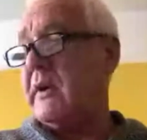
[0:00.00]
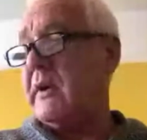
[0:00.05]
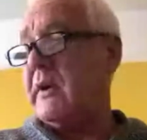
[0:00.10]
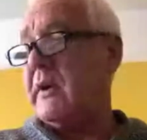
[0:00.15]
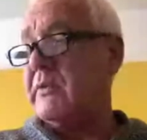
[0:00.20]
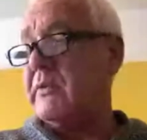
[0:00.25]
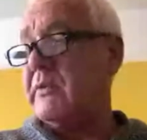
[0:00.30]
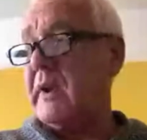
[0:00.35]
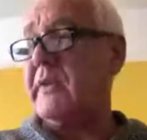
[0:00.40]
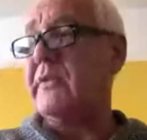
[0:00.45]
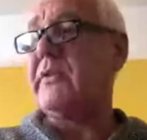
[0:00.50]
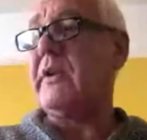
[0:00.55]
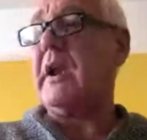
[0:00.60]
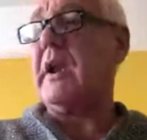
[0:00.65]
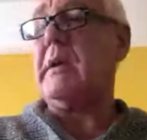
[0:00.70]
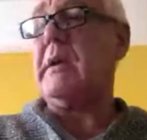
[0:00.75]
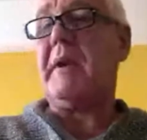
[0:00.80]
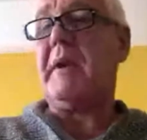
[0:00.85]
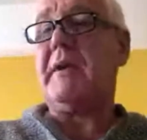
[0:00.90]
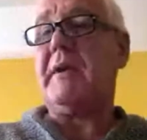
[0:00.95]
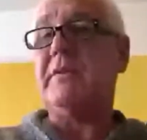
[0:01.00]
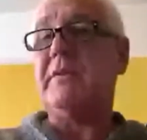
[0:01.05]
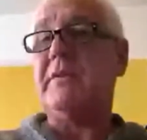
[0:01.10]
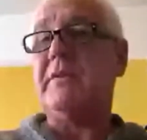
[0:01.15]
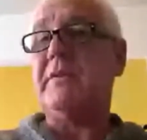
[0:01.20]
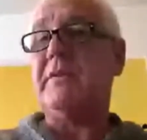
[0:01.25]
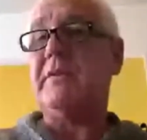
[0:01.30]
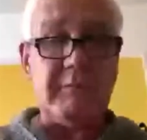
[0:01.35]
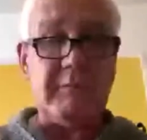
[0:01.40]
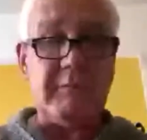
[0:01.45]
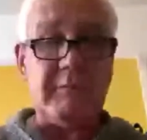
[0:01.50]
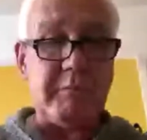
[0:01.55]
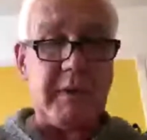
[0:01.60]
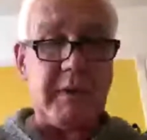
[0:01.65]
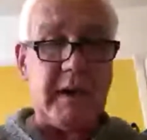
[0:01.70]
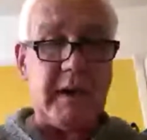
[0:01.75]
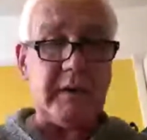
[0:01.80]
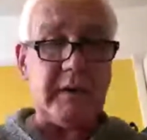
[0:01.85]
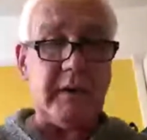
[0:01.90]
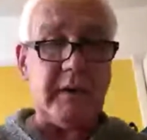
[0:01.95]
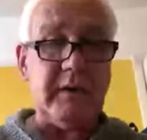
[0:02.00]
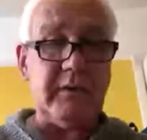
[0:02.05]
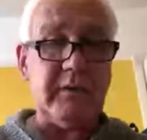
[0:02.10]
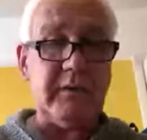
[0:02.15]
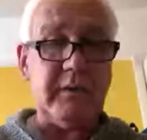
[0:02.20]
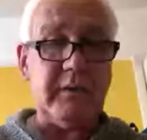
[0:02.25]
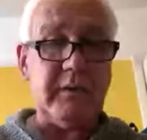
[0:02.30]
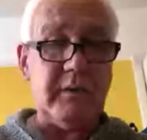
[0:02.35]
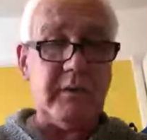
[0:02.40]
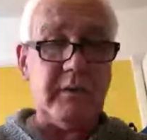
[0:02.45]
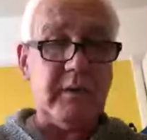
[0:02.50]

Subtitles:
So if I was going to sell them, I'd have to sell them for £1 each.